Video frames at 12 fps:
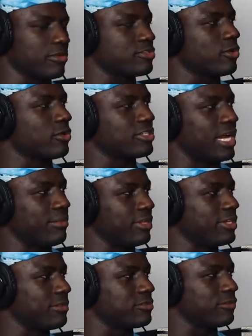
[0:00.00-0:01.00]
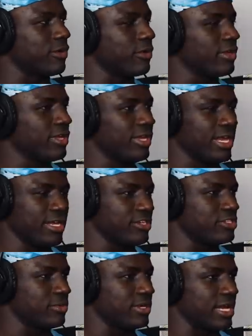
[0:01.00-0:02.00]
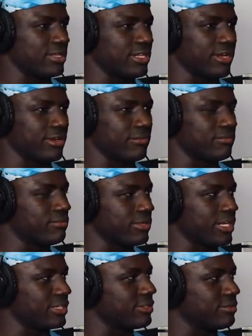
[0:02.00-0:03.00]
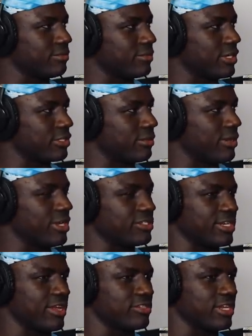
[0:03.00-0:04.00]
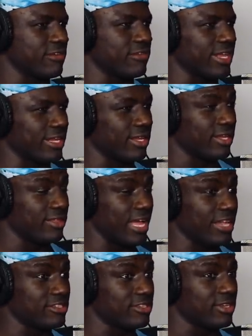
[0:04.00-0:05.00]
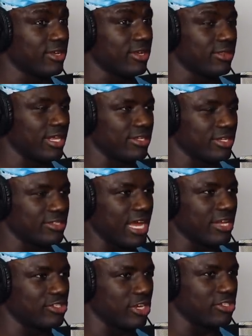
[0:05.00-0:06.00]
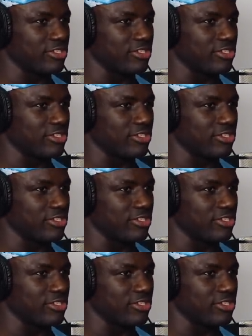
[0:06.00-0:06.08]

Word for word: pretty much the whole time leading up to Rogue, and he still went out there and kicked, yeah. kicked our butts and that stuff. And like, that's, it's not